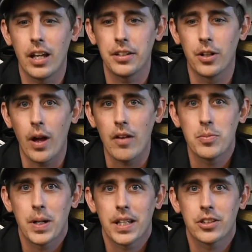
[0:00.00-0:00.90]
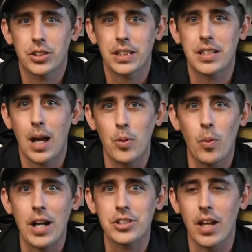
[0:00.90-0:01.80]
you know, everybody that took the time to
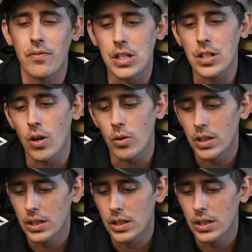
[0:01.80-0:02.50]
watch that video.